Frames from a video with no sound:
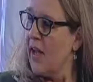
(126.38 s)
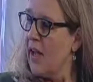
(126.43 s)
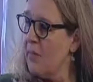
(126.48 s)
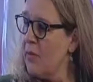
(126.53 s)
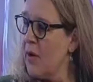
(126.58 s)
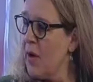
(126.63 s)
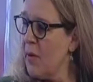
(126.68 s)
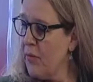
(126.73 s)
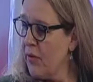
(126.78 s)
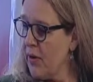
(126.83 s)

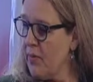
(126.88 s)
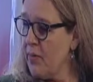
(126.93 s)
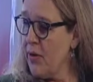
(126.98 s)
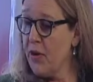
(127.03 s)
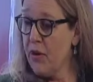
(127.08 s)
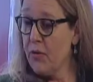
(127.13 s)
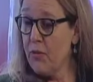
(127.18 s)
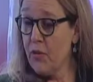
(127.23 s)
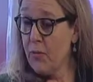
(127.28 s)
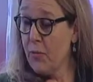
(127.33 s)
And, and, Premier,
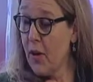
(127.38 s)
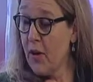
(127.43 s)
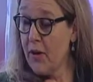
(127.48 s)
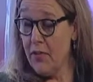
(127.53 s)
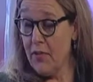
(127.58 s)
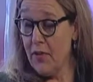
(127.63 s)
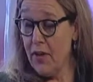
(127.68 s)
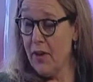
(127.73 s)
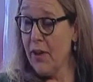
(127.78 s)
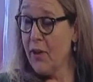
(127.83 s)
you
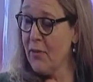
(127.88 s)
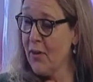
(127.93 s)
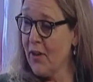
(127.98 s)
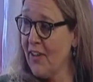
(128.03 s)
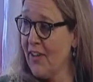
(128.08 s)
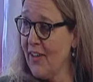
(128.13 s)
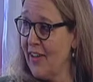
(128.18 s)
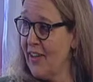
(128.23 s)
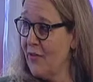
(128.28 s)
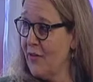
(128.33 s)
responded very
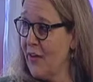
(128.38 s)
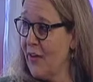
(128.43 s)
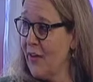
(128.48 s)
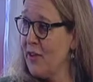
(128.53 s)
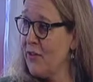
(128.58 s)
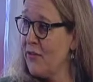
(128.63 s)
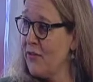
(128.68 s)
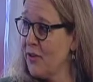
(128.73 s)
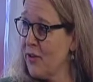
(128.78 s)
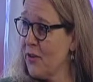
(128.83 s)
quickly and
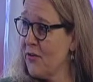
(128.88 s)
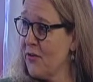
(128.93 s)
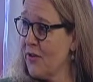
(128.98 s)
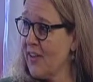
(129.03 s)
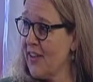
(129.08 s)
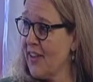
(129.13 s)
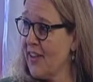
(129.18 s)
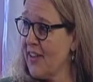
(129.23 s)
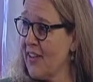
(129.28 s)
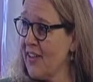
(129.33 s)
very
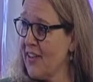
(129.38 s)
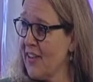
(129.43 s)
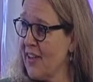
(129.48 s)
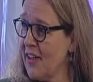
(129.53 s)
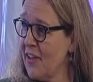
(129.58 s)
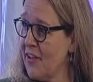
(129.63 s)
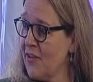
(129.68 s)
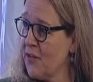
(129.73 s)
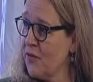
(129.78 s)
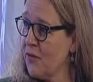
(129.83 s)
assertively.
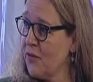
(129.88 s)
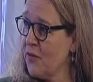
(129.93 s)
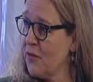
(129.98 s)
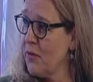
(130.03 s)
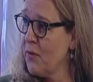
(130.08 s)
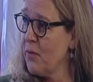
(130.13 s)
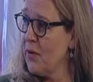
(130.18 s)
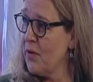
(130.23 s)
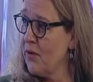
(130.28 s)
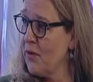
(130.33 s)
Tell us sort of
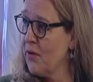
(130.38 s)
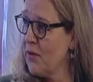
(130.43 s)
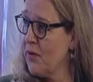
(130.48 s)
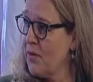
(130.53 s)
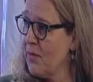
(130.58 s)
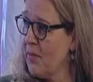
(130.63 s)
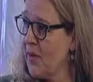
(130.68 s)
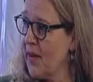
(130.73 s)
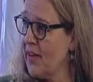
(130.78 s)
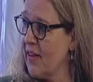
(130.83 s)
what went through
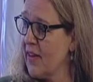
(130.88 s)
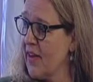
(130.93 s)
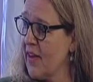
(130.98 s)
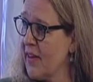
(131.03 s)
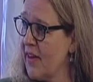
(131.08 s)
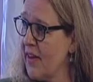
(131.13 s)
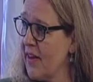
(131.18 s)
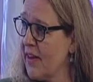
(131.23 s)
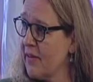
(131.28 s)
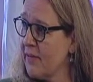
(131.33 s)
your mind
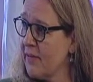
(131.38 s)
that day.